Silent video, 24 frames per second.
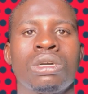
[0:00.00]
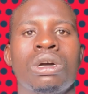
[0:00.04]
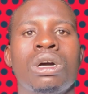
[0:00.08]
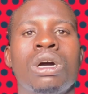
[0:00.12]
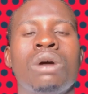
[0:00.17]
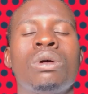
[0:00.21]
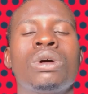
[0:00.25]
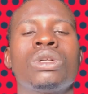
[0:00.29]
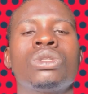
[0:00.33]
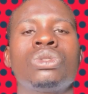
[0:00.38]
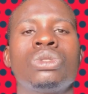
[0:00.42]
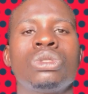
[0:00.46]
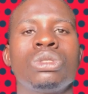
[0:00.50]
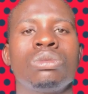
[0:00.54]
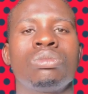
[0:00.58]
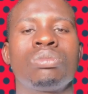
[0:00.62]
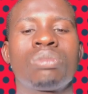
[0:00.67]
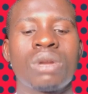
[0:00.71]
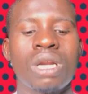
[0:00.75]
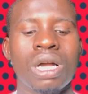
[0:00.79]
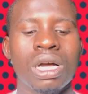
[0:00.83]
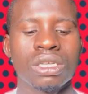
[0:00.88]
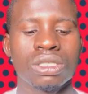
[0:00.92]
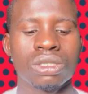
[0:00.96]
our 2
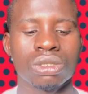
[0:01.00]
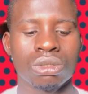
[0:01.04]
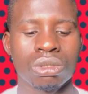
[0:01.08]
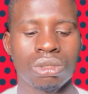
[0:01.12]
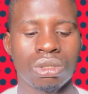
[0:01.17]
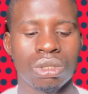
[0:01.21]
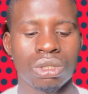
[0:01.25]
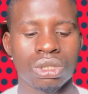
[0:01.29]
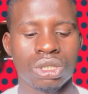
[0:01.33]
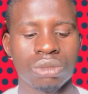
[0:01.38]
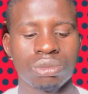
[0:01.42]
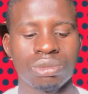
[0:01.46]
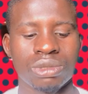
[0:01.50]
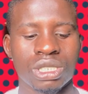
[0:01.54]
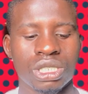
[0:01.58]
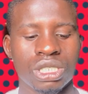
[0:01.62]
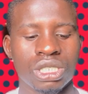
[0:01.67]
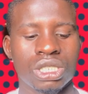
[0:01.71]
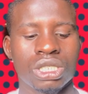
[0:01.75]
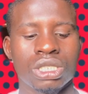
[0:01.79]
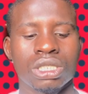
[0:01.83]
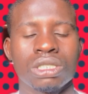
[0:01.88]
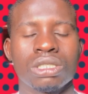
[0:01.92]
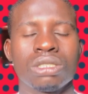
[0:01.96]
Plus Us
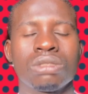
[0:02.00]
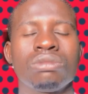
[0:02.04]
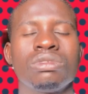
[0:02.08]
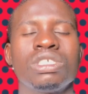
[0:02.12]
prediction,